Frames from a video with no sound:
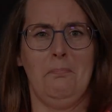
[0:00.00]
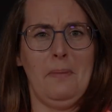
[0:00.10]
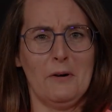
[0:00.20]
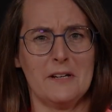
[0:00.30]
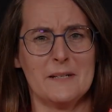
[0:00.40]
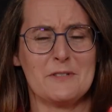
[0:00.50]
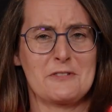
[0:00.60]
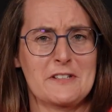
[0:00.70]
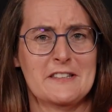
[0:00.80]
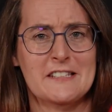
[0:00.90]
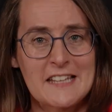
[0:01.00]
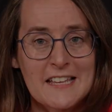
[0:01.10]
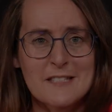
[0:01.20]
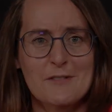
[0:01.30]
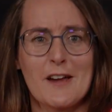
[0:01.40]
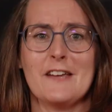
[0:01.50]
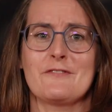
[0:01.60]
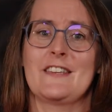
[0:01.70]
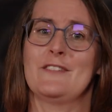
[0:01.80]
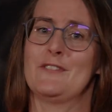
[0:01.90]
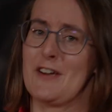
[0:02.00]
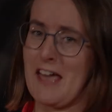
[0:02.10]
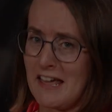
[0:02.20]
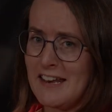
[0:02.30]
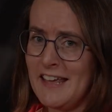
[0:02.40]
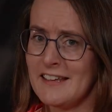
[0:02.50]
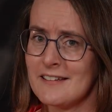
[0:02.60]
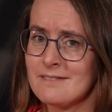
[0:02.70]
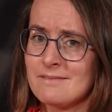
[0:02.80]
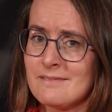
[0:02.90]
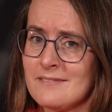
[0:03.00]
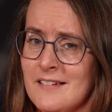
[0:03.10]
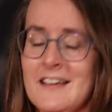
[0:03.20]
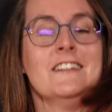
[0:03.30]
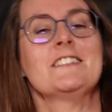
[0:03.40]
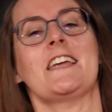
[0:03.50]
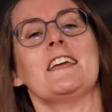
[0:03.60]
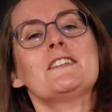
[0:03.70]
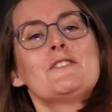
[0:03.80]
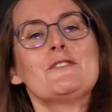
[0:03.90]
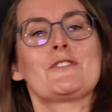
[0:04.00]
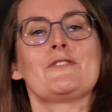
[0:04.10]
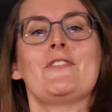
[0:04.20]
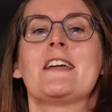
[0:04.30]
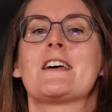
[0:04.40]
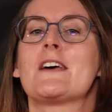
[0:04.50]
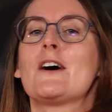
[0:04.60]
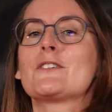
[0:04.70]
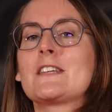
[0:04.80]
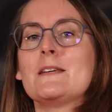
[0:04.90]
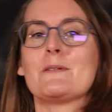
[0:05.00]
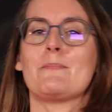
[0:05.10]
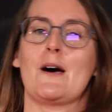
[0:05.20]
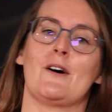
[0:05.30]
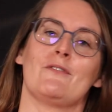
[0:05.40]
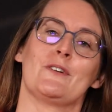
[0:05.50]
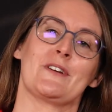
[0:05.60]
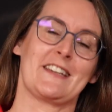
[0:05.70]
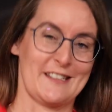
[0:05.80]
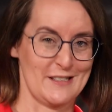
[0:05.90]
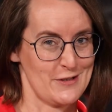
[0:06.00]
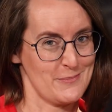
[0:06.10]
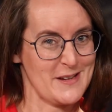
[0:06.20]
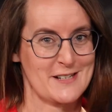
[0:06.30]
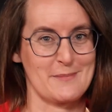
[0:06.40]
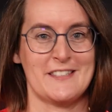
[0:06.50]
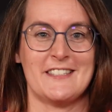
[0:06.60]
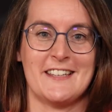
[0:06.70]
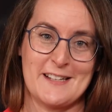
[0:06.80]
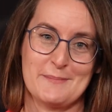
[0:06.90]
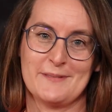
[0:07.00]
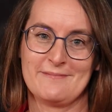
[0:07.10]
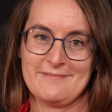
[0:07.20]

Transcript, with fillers: Power dips during the test drive give you a headache? Stay tuned to find out how to keep the power flowing in your measurement setup.